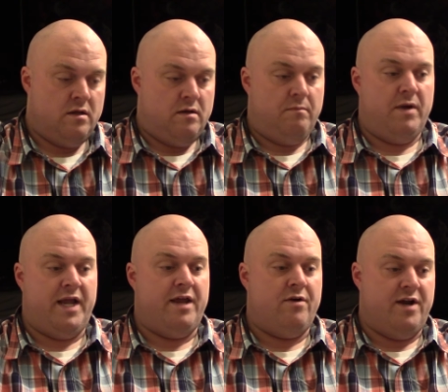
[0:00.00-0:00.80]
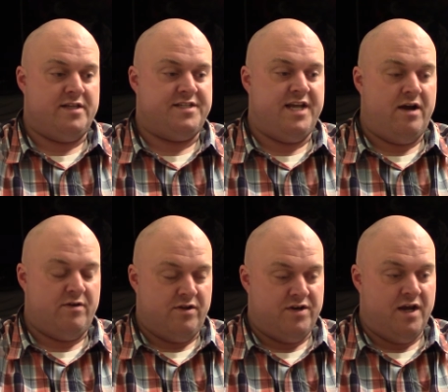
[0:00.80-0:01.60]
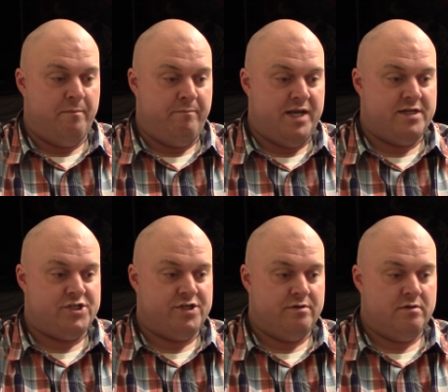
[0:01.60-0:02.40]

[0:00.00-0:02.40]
My internet's down, you dumb bitch.